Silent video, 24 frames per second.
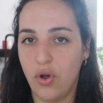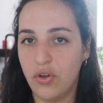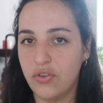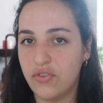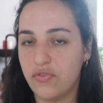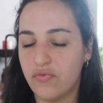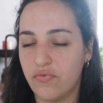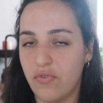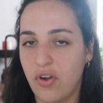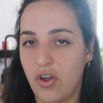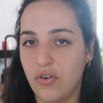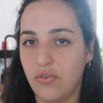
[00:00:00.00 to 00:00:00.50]

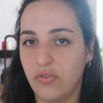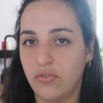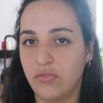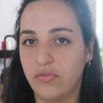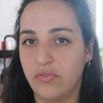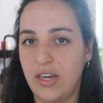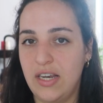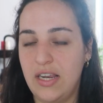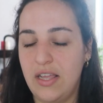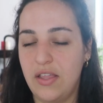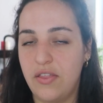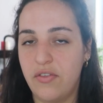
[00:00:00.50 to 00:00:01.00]
was
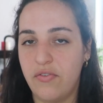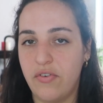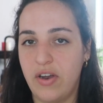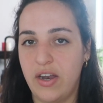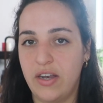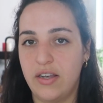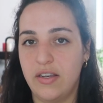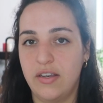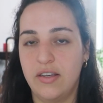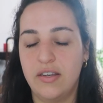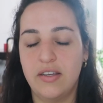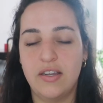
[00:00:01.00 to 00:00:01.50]
Ronald really
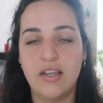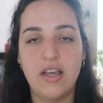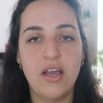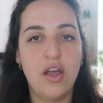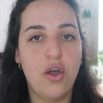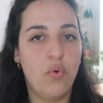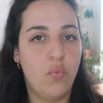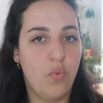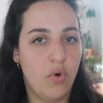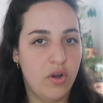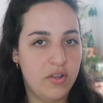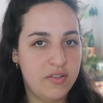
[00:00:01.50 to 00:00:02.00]
threatened?
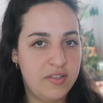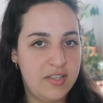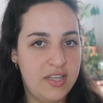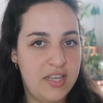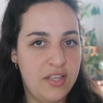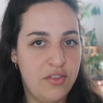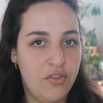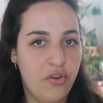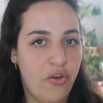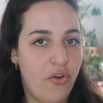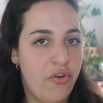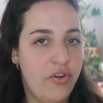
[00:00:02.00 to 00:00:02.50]
Was
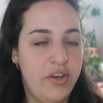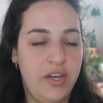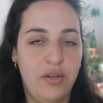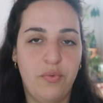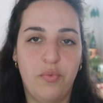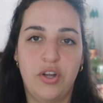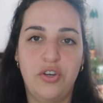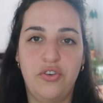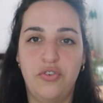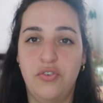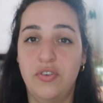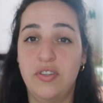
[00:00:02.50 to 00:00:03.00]
he the only
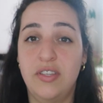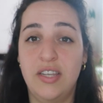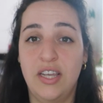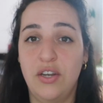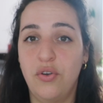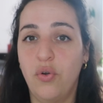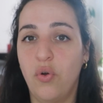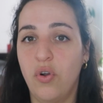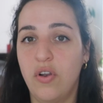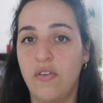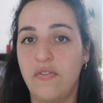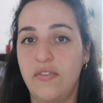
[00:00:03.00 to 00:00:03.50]
one who
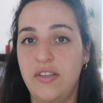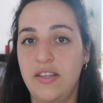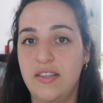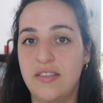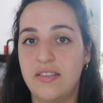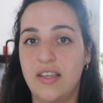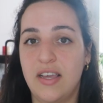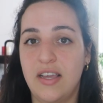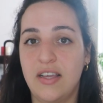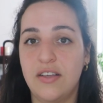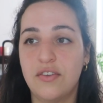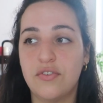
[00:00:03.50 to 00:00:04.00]
did all of
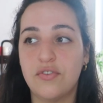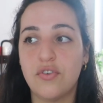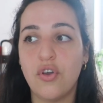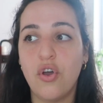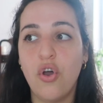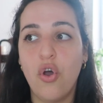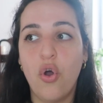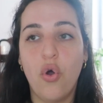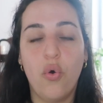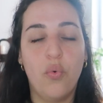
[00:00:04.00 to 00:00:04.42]
these things?